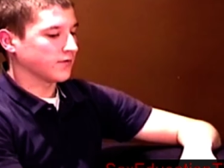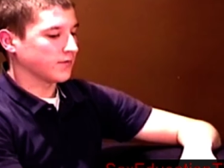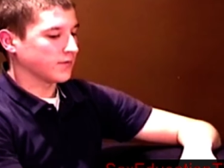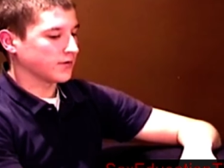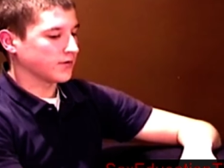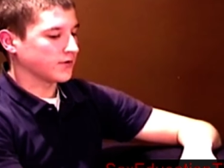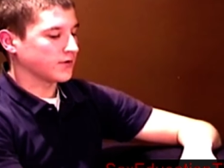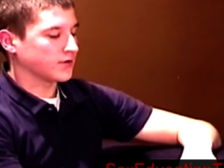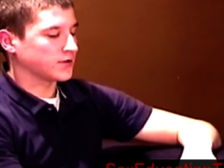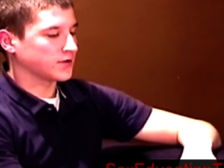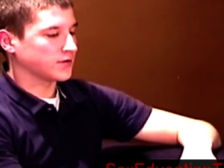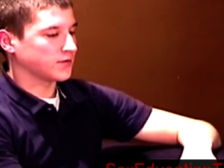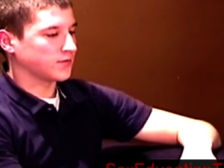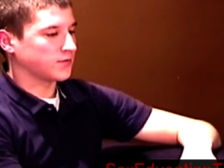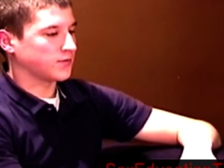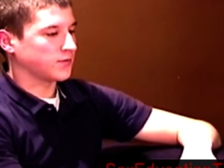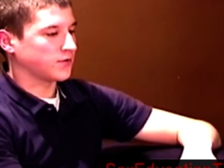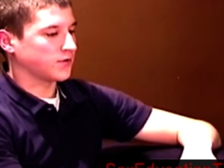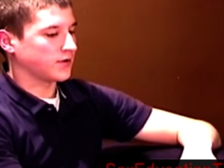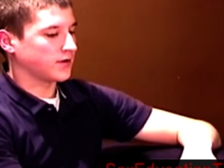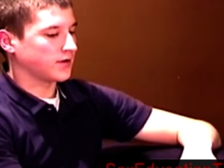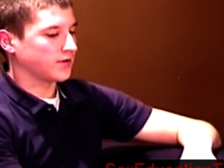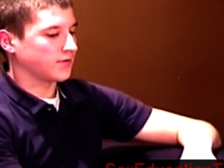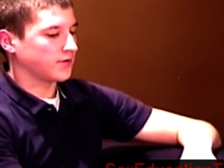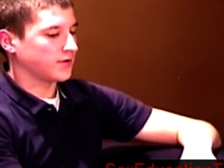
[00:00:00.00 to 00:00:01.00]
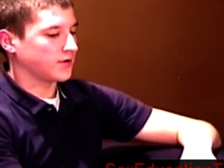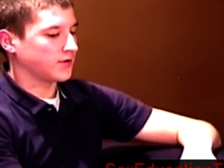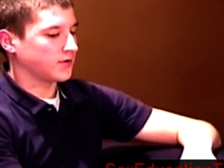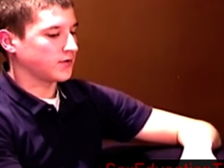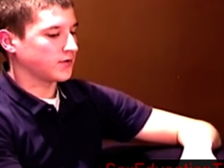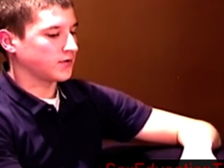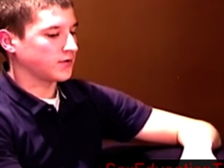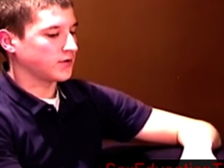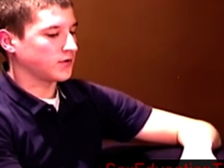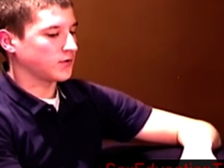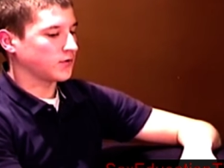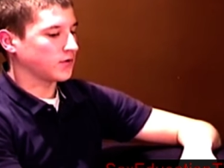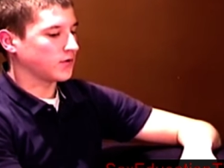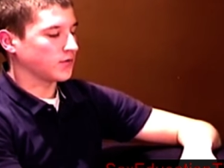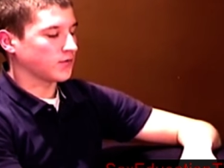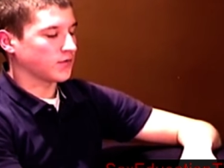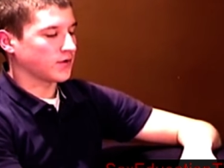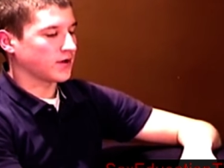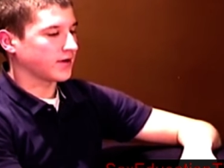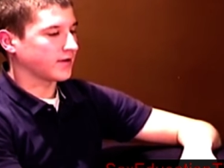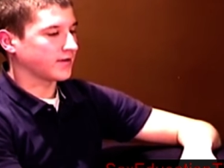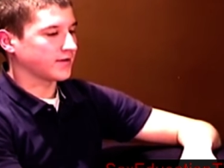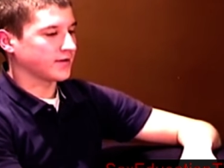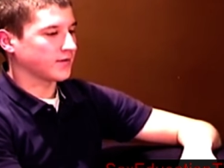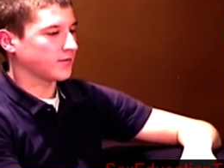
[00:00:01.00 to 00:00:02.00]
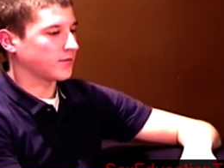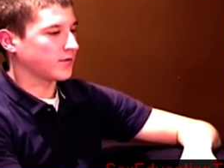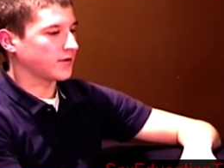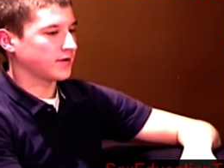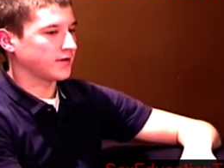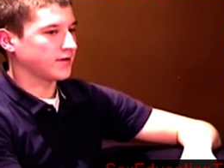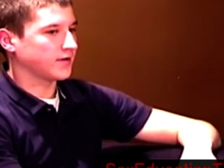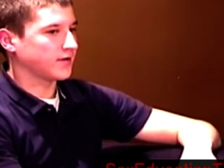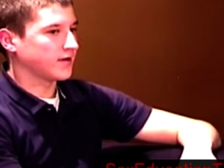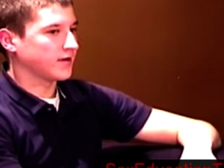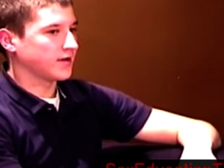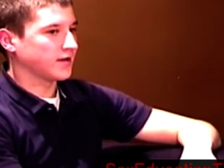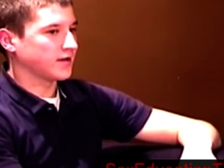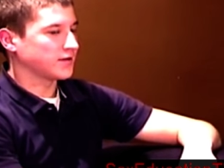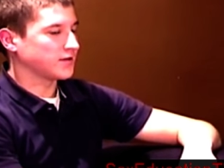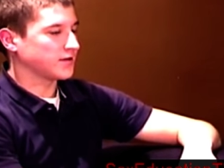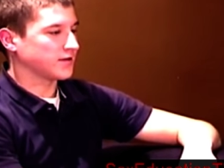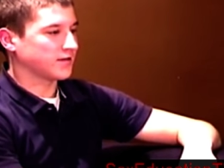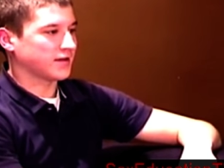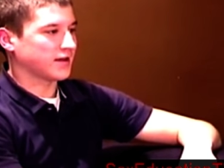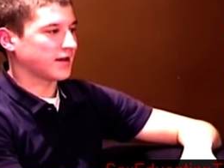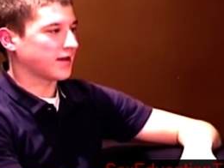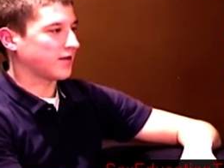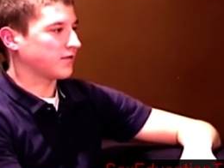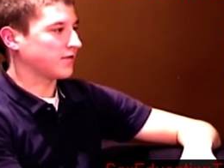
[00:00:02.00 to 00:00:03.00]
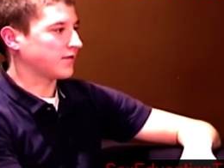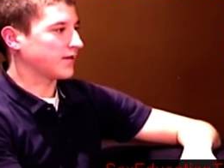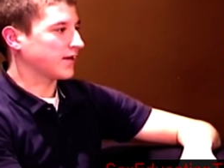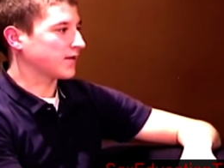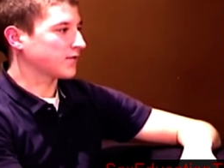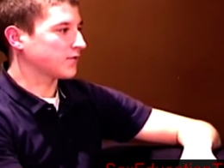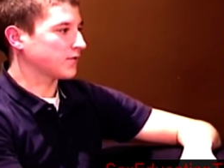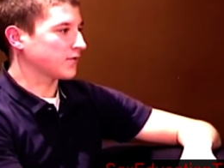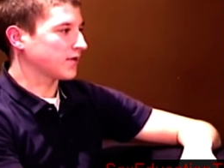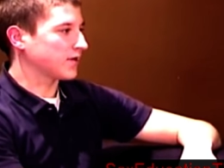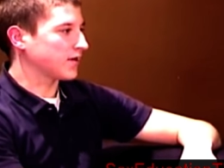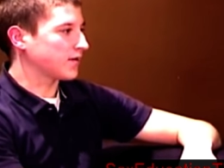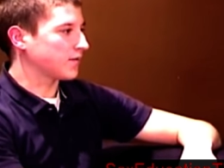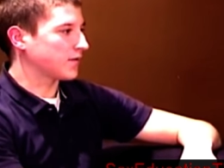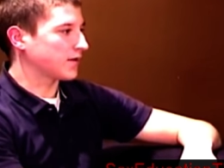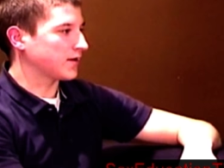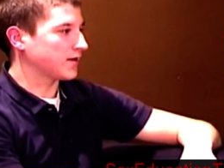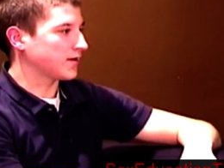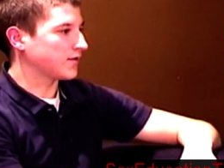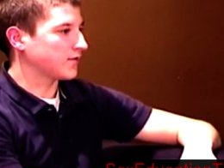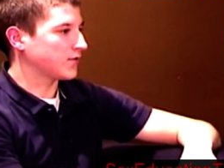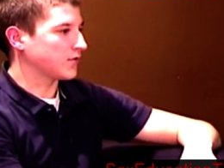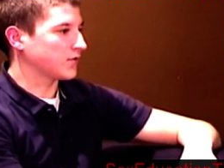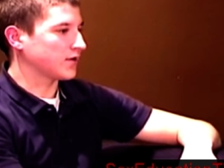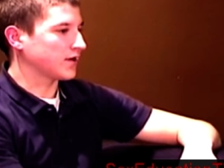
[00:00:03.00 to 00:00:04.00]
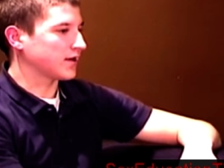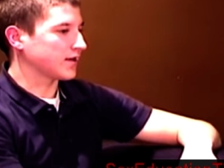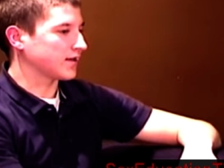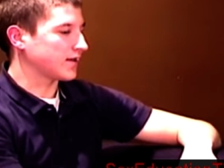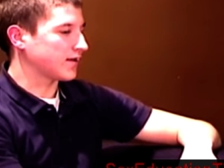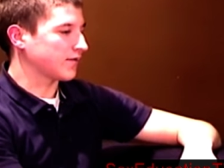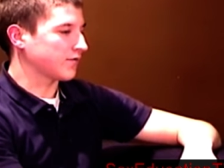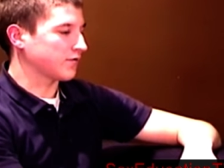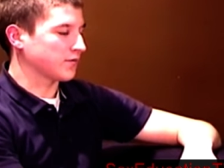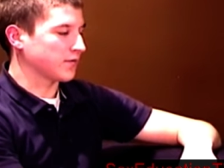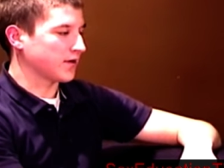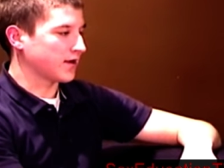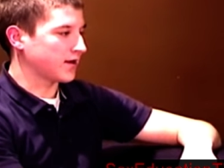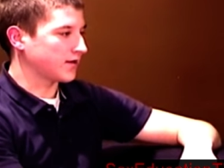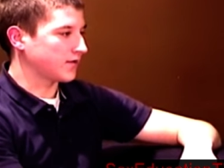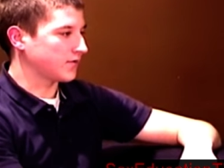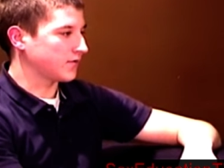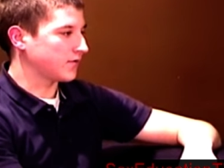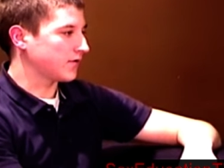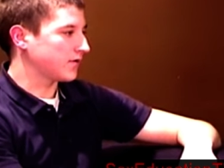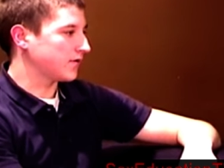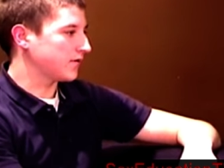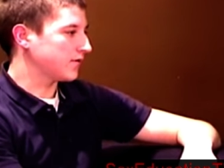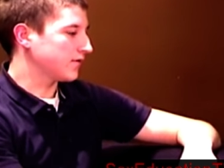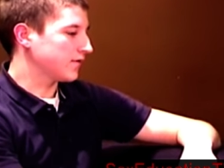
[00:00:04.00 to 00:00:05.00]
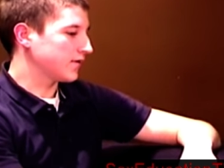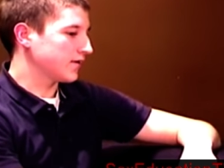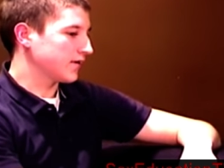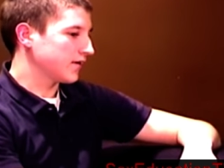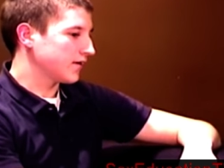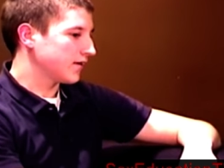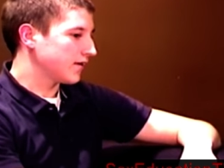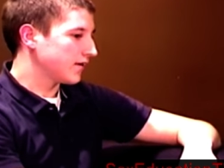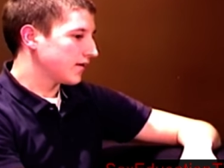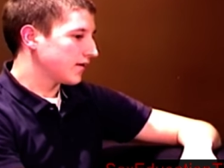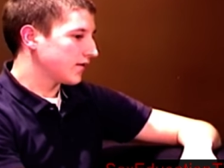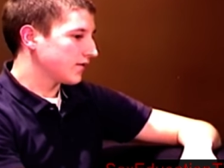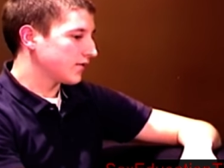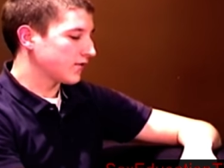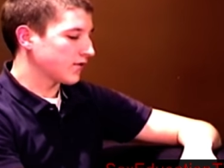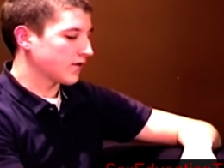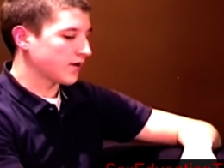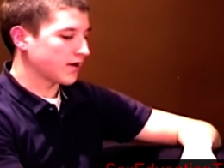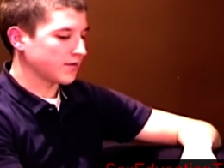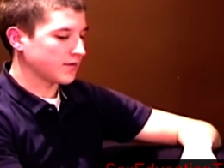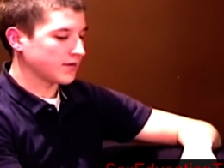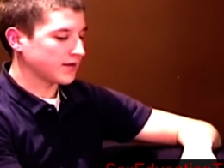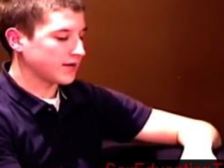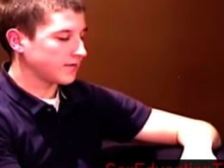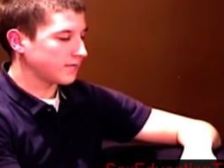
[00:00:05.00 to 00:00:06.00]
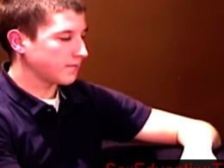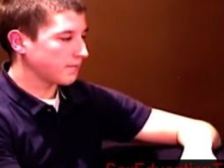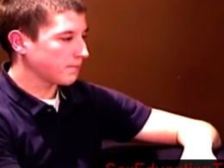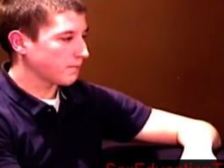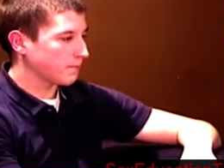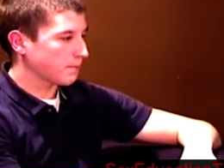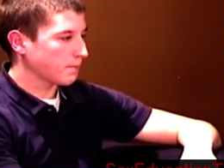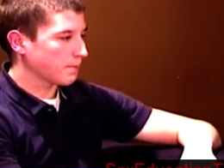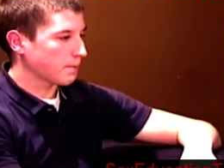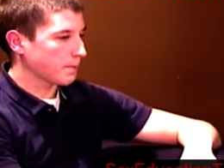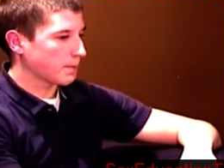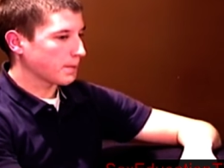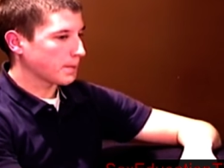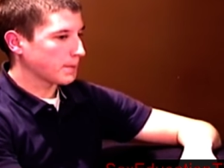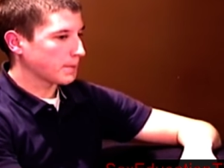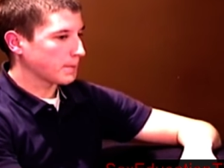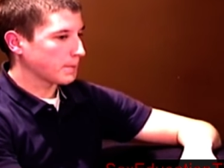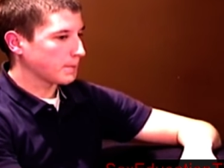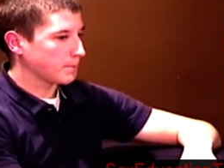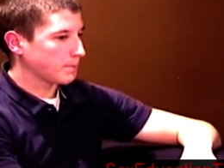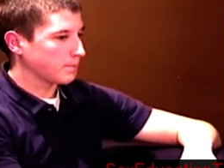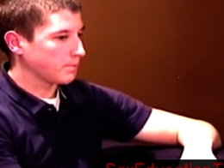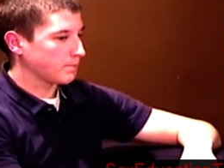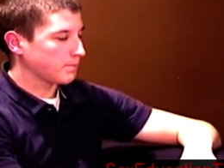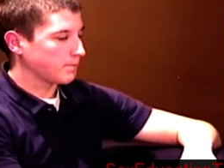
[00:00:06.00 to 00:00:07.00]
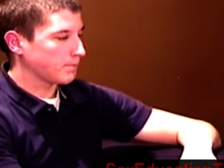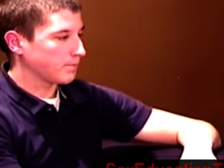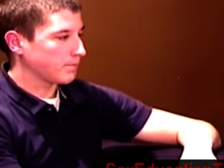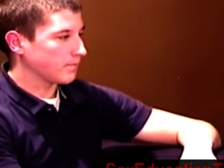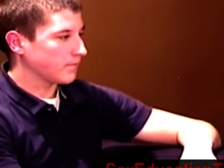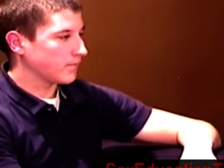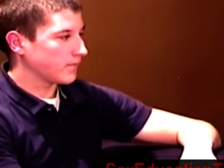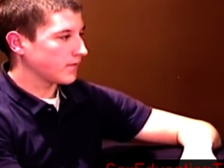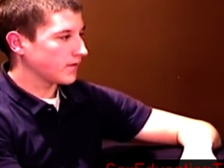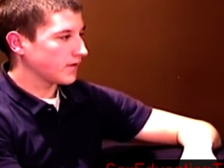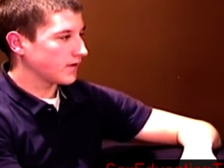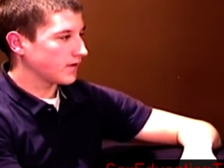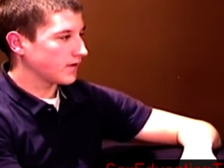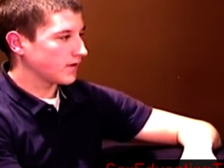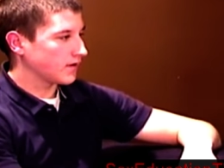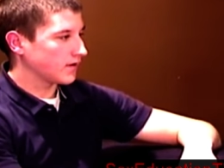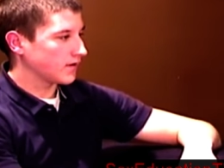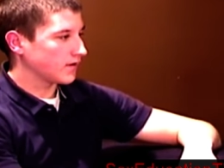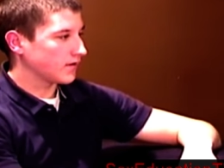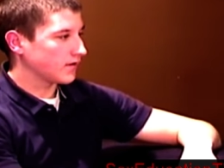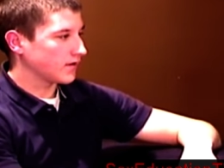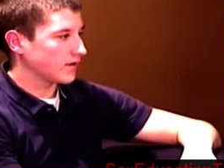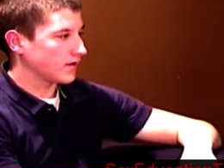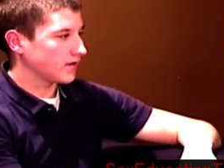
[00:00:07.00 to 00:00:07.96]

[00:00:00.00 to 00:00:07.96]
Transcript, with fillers: from a Christian point of view, you wouldn't want someone just to have sex with them because you can get that from anyone. So, I mean. But, like, emotionally,